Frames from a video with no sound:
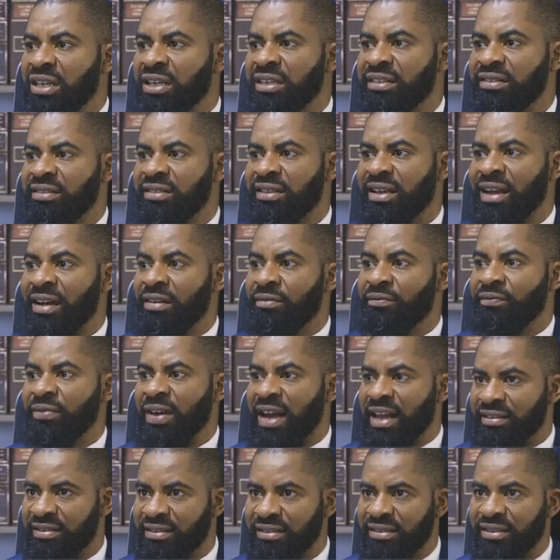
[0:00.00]
is
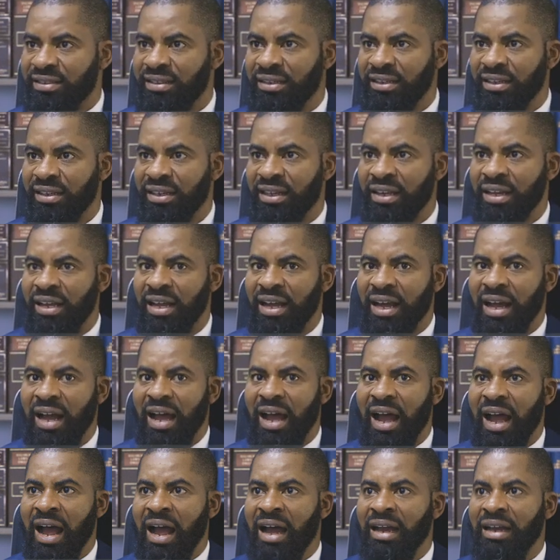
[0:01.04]
canvassed
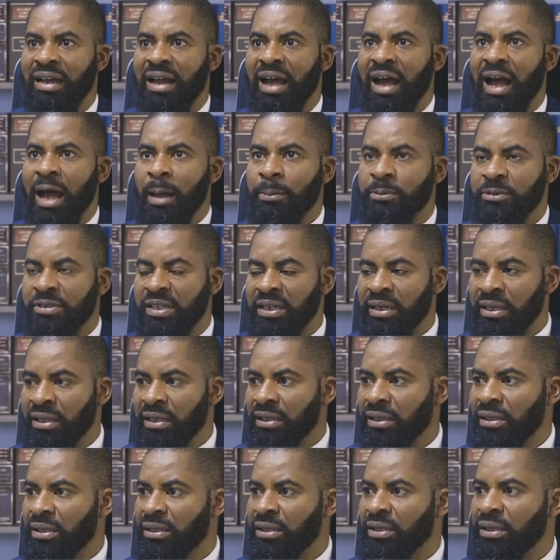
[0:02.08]
and
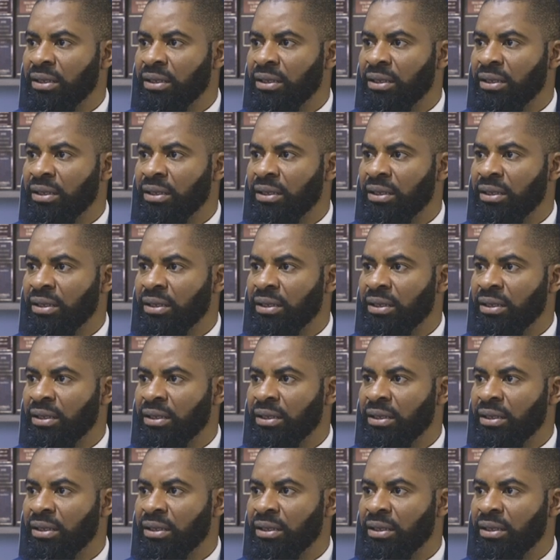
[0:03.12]
aptly,